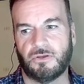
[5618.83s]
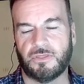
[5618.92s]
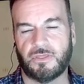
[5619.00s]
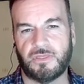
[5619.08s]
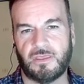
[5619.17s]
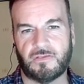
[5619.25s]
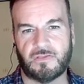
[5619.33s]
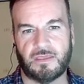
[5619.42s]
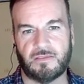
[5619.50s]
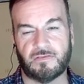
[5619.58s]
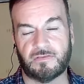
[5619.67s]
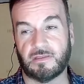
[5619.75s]
Not that these
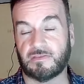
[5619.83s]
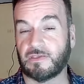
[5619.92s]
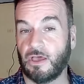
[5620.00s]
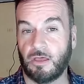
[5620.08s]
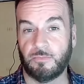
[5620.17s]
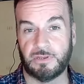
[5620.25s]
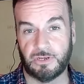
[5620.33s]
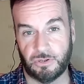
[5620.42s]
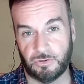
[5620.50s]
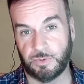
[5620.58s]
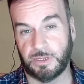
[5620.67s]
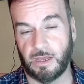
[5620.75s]
things
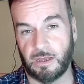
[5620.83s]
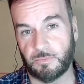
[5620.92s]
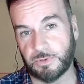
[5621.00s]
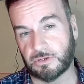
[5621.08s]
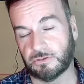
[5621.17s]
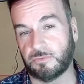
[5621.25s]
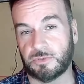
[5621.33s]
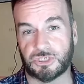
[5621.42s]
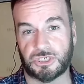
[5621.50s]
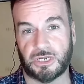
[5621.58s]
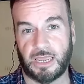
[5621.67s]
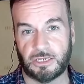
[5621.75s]
determine who we are, and we can
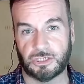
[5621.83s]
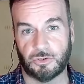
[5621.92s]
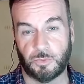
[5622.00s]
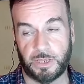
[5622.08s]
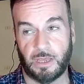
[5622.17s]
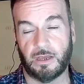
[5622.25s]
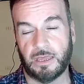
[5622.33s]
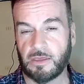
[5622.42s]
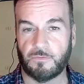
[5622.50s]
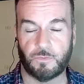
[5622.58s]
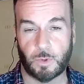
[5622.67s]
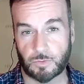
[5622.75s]
always change who we are
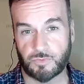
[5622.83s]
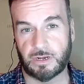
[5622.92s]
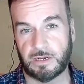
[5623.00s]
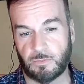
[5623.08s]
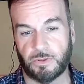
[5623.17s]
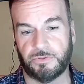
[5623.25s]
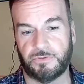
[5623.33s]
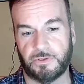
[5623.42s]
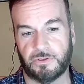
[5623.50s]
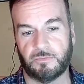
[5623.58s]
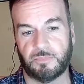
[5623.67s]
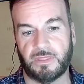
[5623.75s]
if we really want
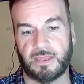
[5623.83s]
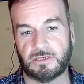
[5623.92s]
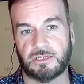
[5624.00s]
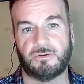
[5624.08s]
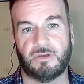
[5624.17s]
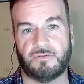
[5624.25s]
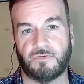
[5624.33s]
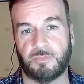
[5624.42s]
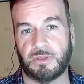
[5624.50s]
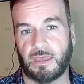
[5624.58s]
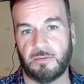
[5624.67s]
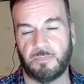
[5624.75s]
to, but they do have
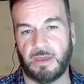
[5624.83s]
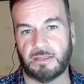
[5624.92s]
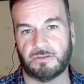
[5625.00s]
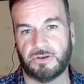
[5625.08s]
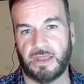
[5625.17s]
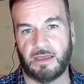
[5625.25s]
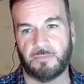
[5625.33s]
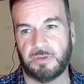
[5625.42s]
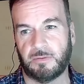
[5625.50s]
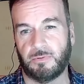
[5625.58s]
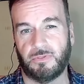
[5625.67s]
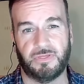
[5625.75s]
a big impact on how
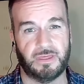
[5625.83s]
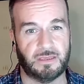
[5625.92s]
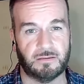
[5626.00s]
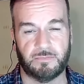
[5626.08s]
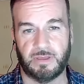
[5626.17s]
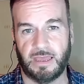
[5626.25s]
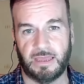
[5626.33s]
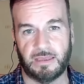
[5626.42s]
people think and